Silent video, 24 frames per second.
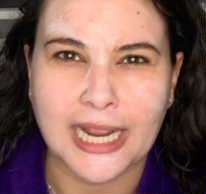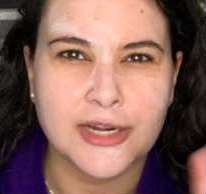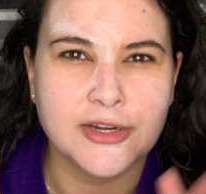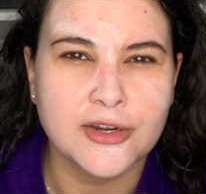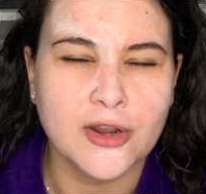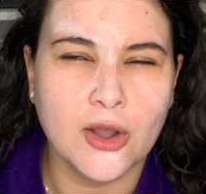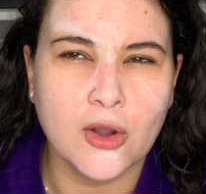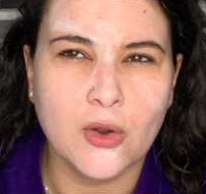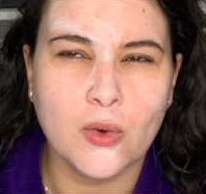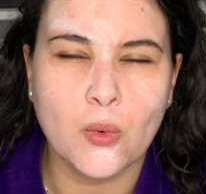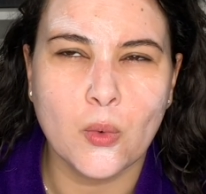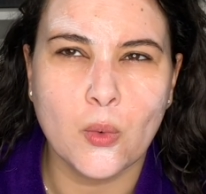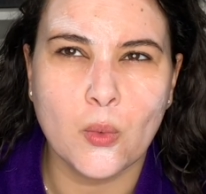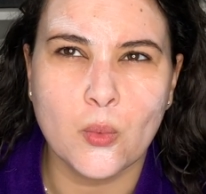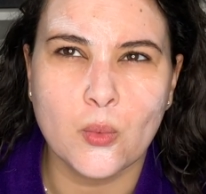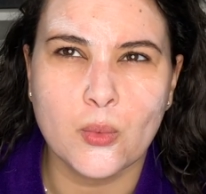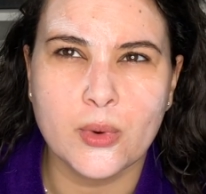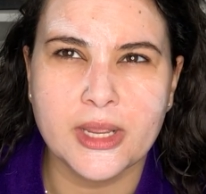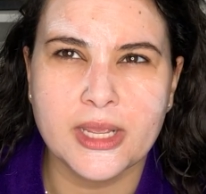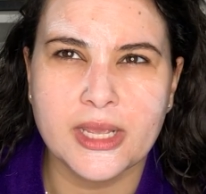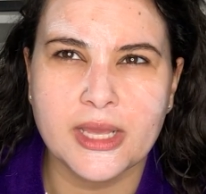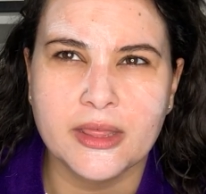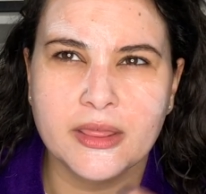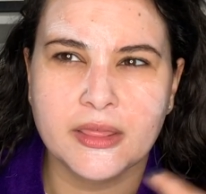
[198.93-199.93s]
I know
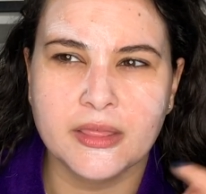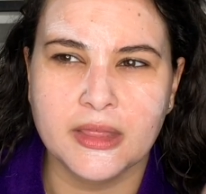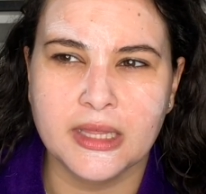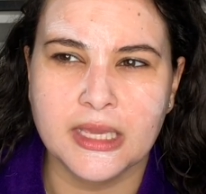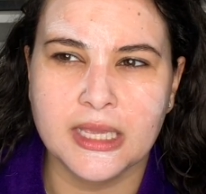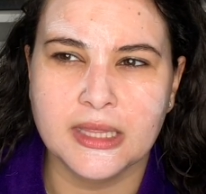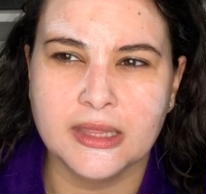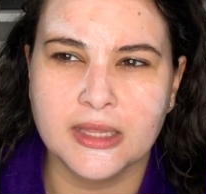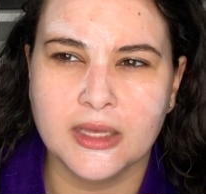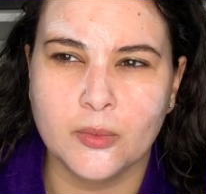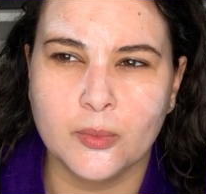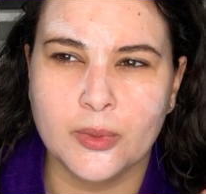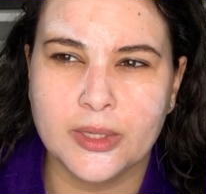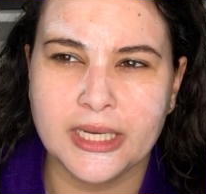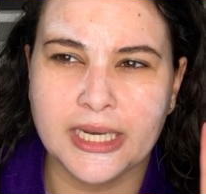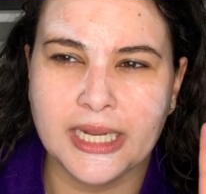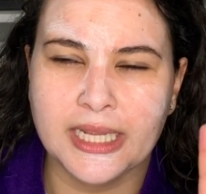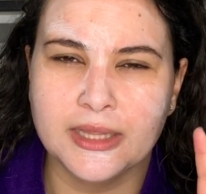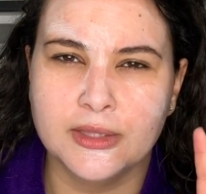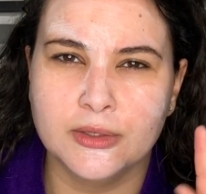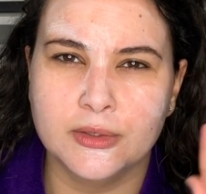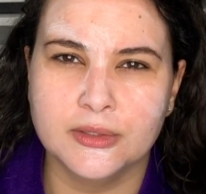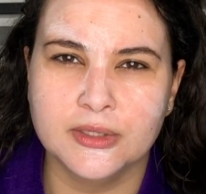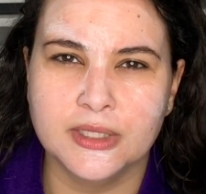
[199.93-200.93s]
we think that we
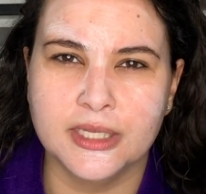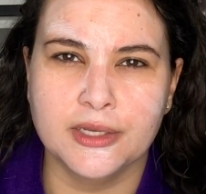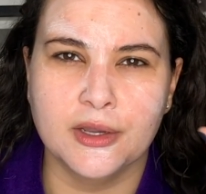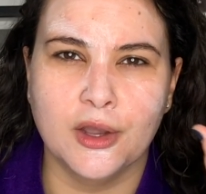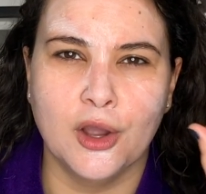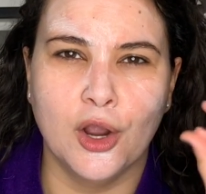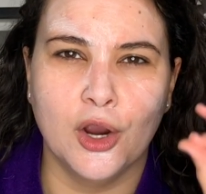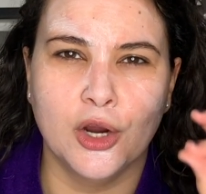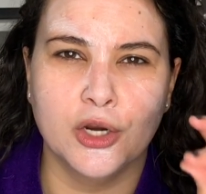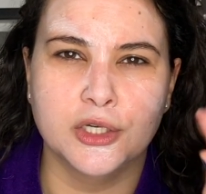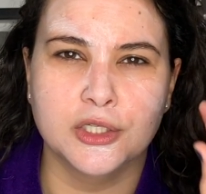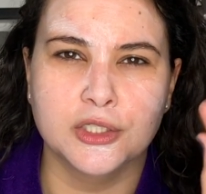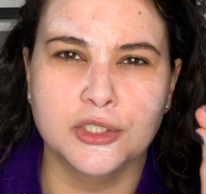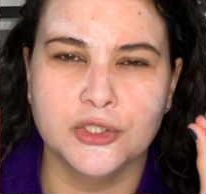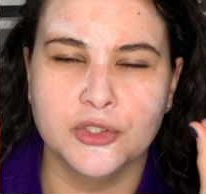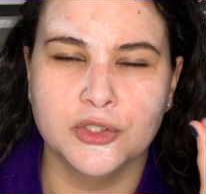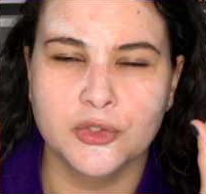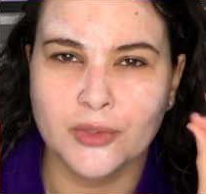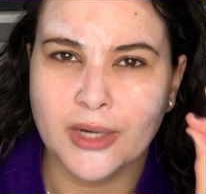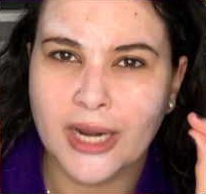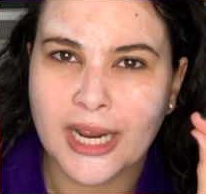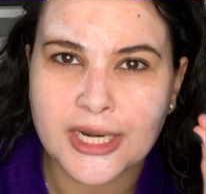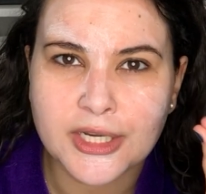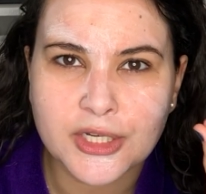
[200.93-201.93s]
need those like harsh
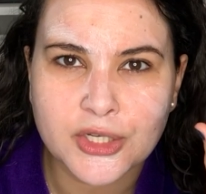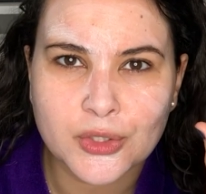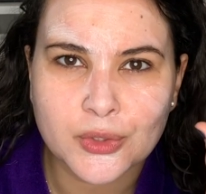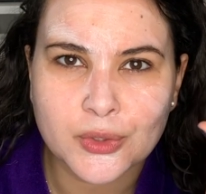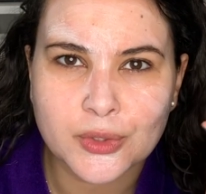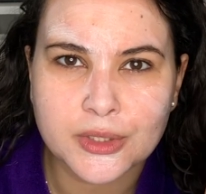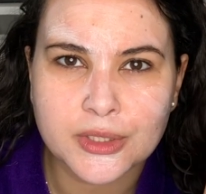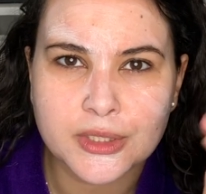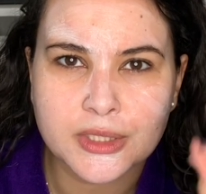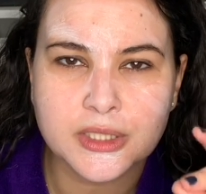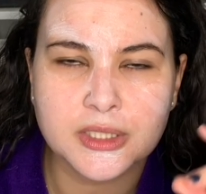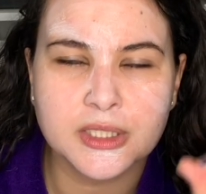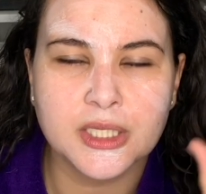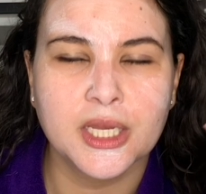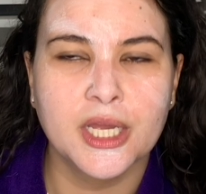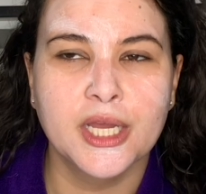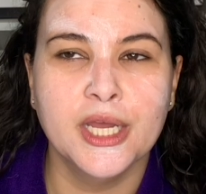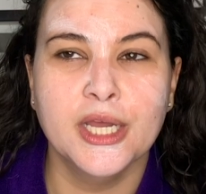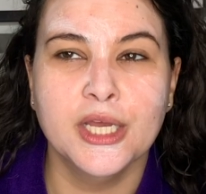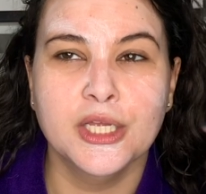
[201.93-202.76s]
granules